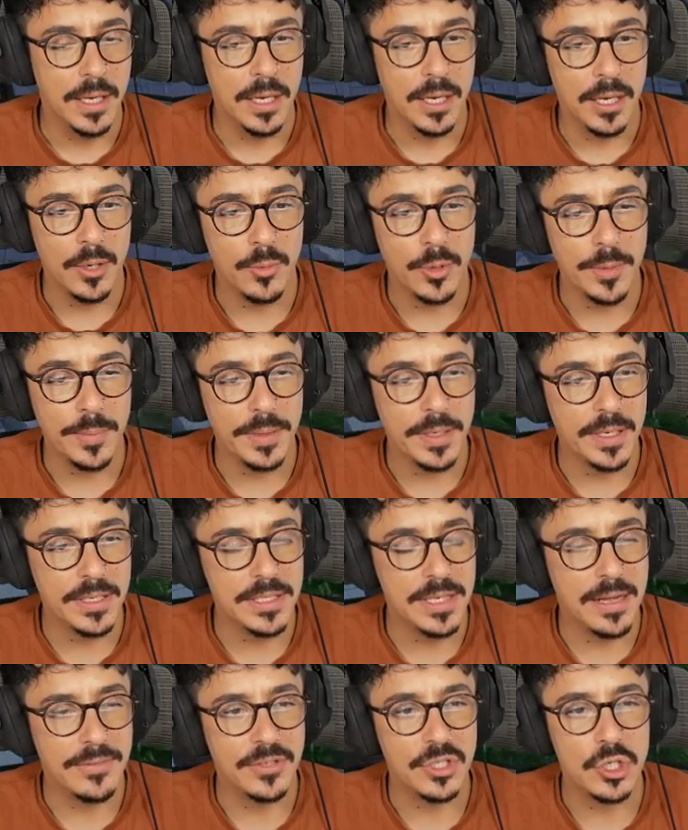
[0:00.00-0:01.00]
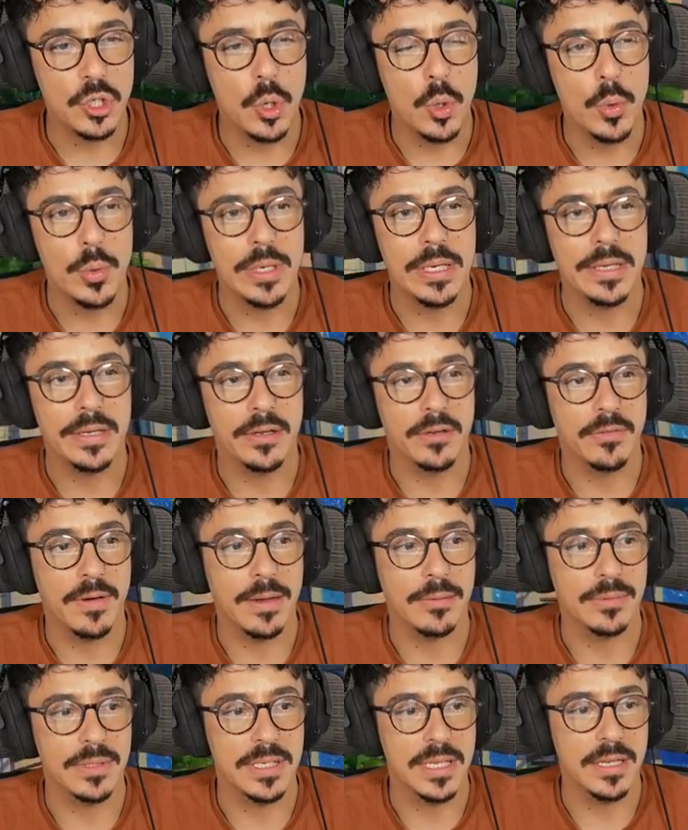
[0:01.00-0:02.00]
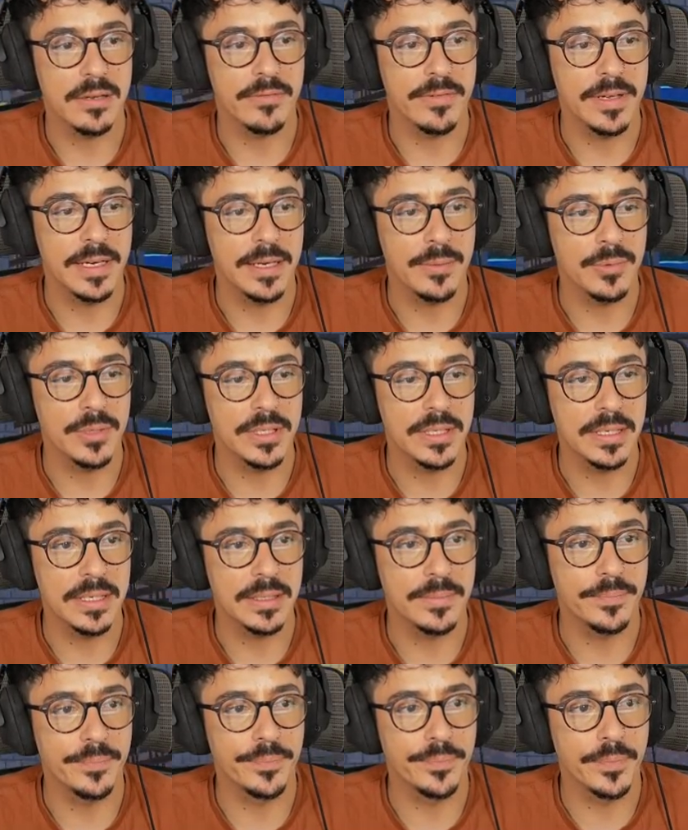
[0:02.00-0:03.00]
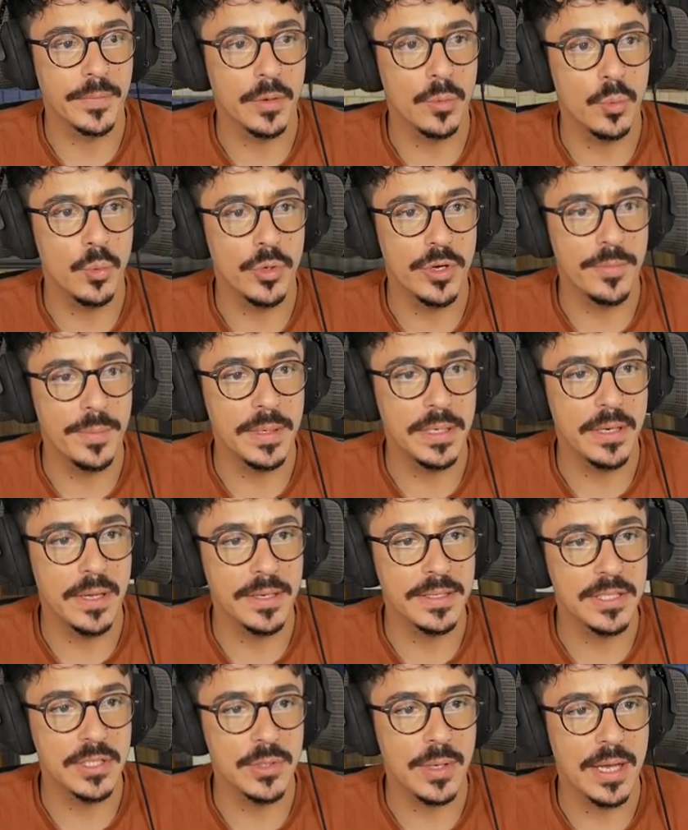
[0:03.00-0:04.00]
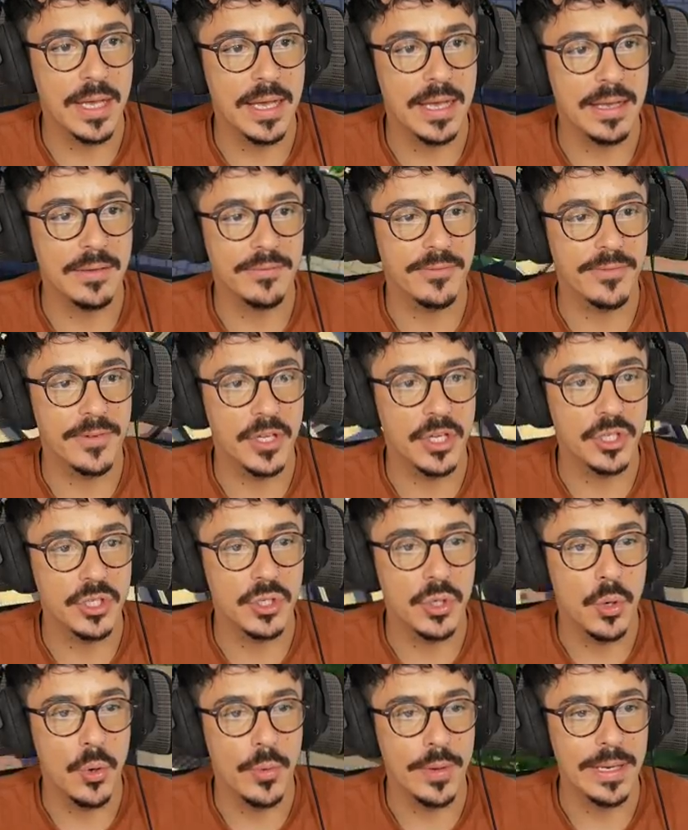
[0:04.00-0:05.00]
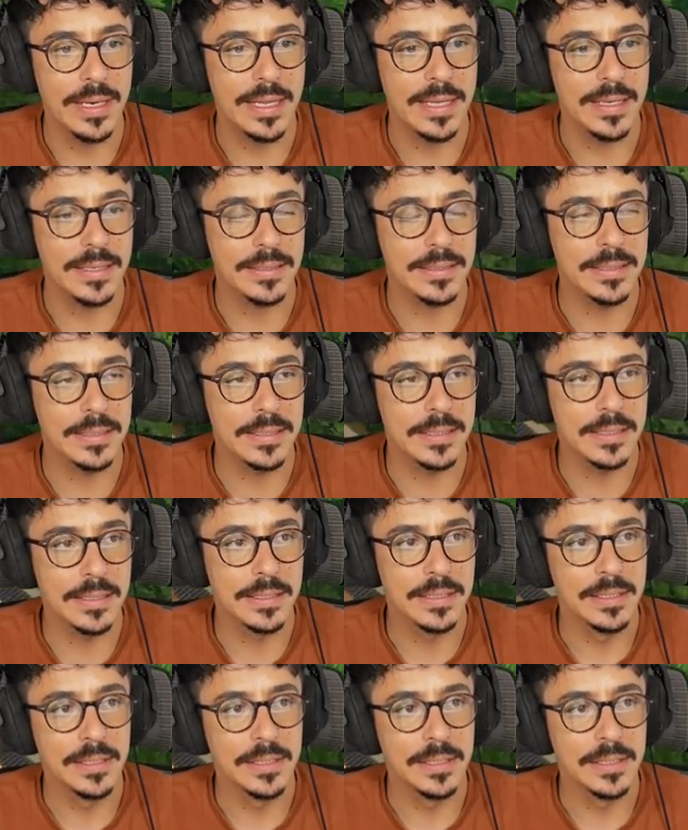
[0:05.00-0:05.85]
Uh, it would have been nice to have a toilet around here, really, wouldn't it? Would have been nice to have a toilet.